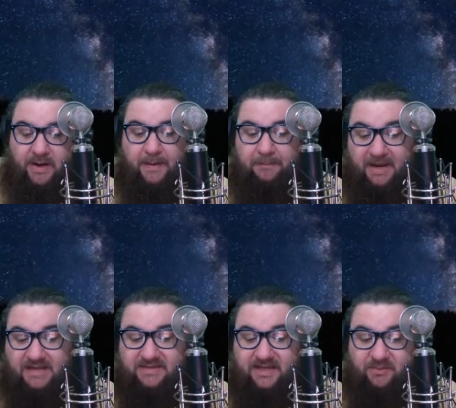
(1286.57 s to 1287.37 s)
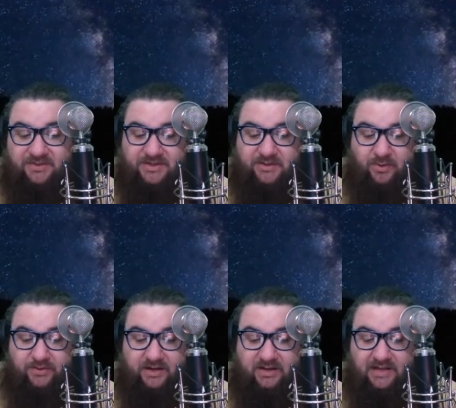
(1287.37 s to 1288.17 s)
My team was in
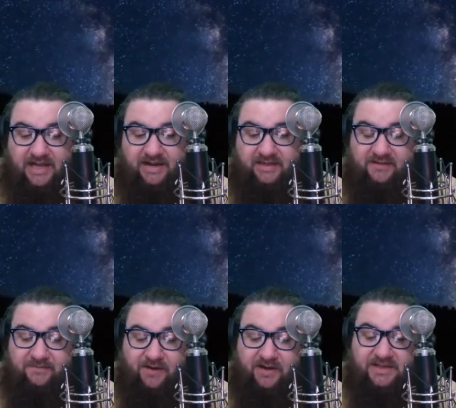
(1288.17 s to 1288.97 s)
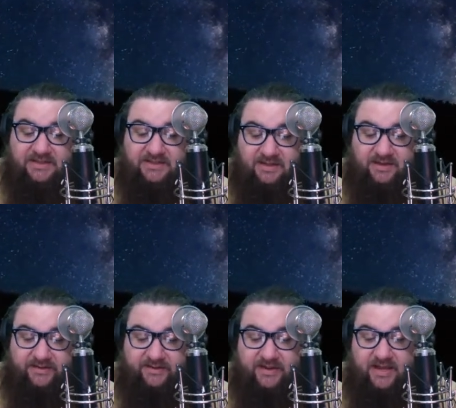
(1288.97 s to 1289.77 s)
North Carolina and they fucking sucked.